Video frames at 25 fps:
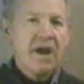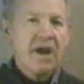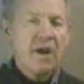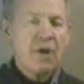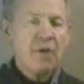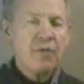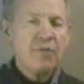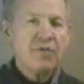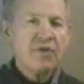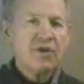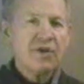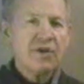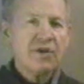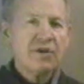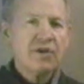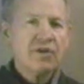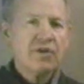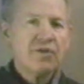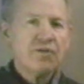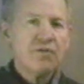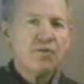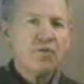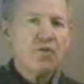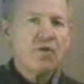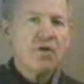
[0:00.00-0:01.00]
I hope you can
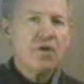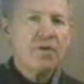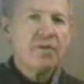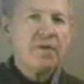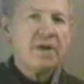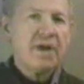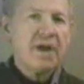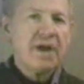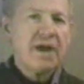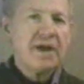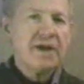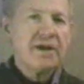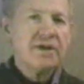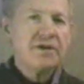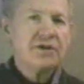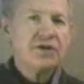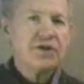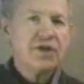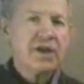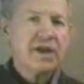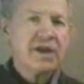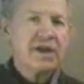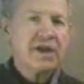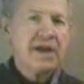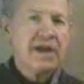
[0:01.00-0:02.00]
learn more by
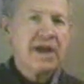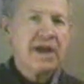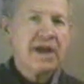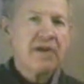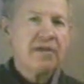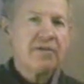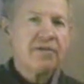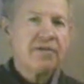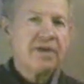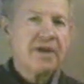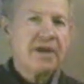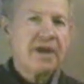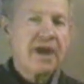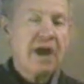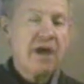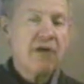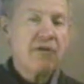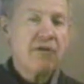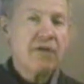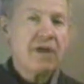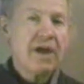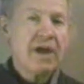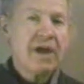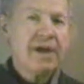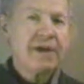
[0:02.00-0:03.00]
checking out the
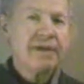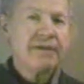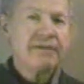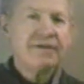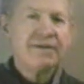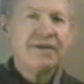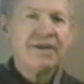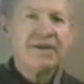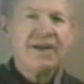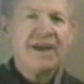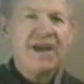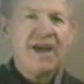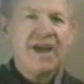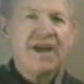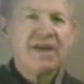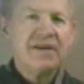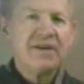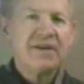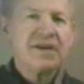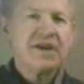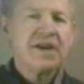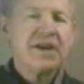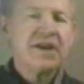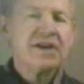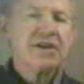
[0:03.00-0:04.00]
outline and
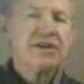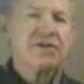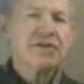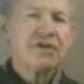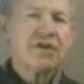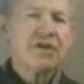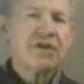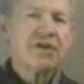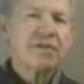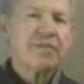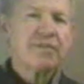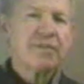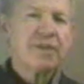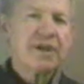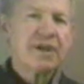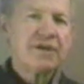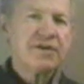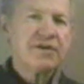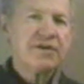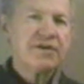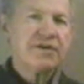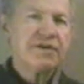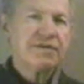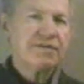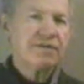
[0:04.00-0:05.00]
the Getting Started
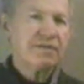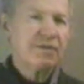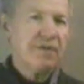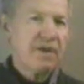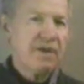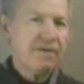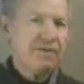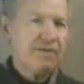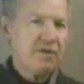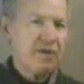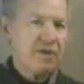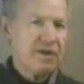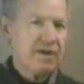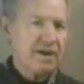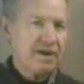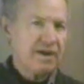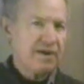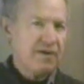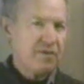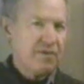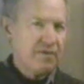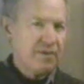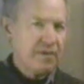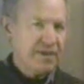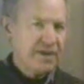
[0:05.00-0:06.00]
pages if you have not yet
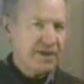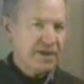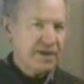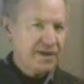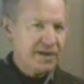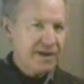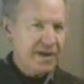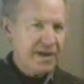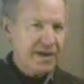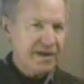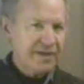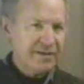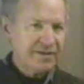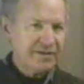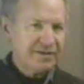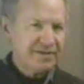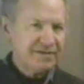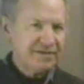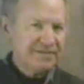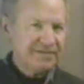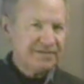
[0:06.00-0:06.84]
already done that.